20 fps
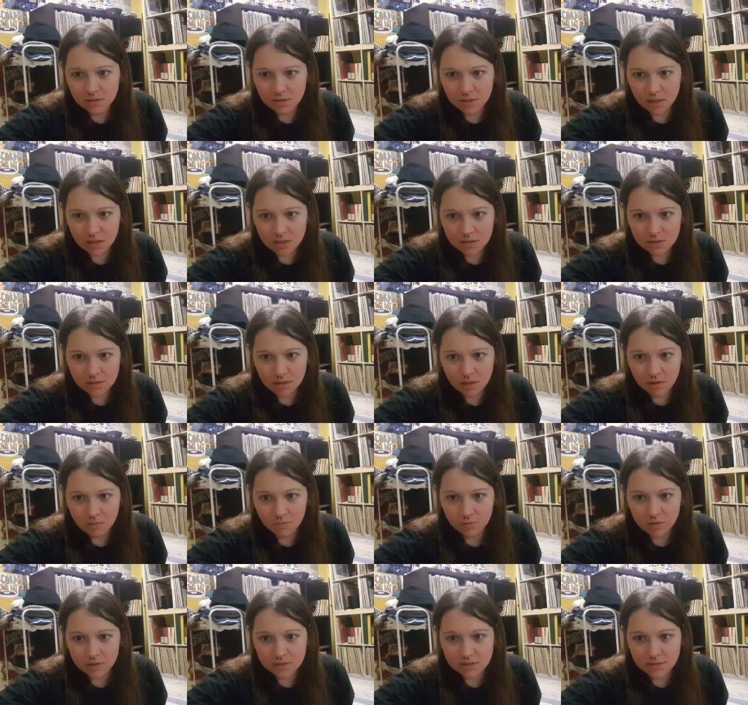does
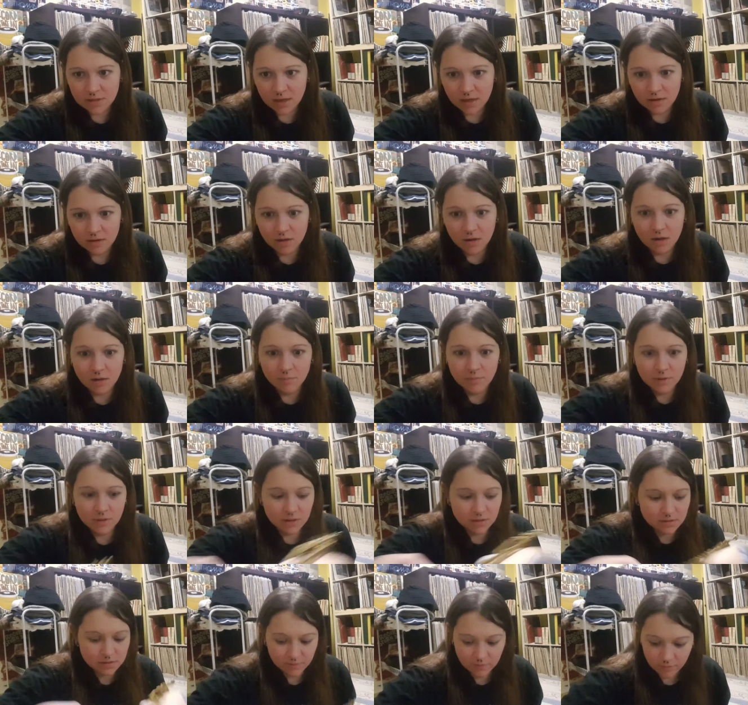not want to stand up
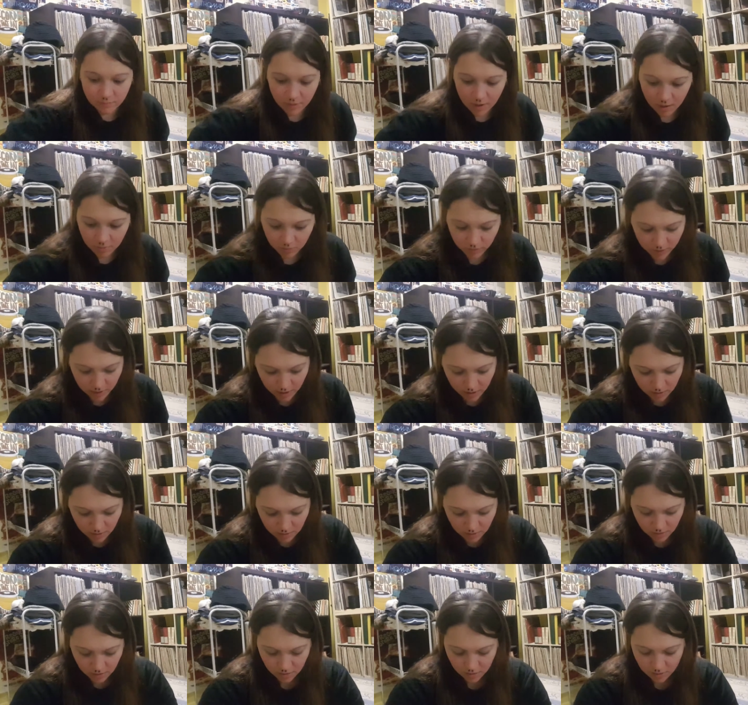because of the
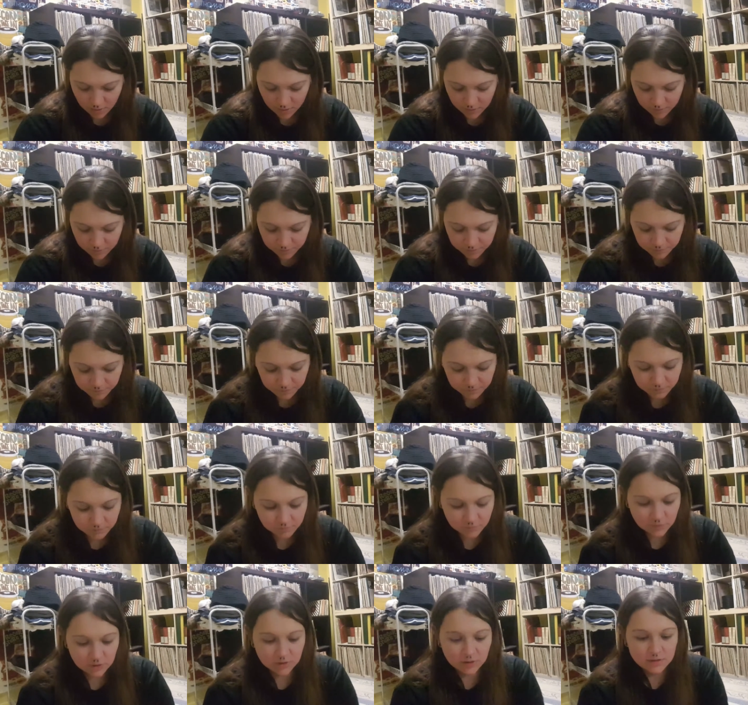bobblehead.
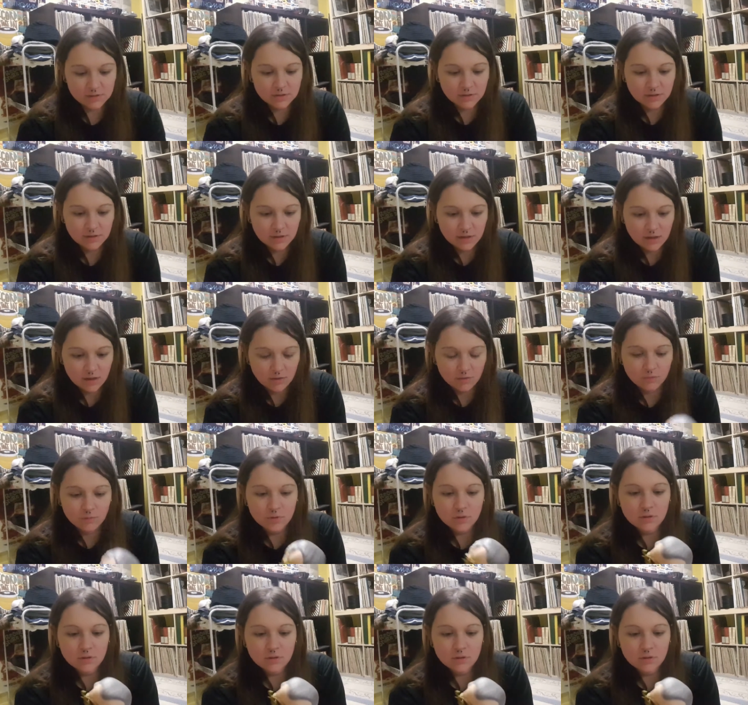But let's look at the other